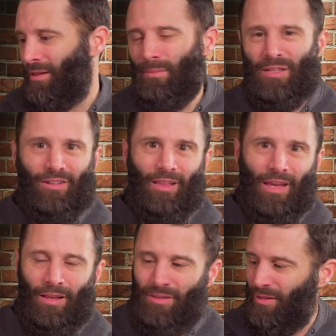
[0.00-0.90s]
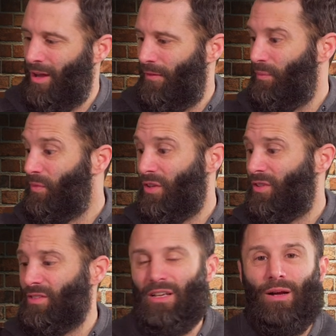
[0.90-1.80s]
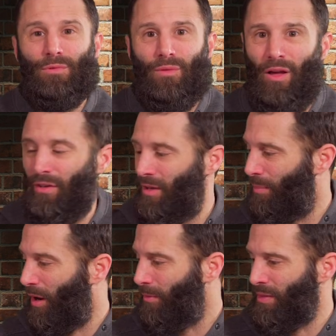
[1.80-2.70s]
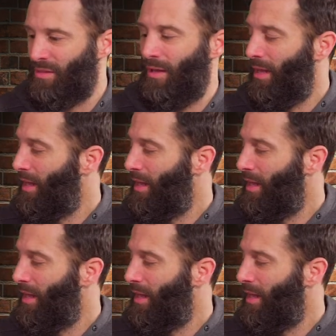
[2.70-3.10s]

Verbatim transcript: uh, miscellaneous stuff, just because it comes with all the compartments.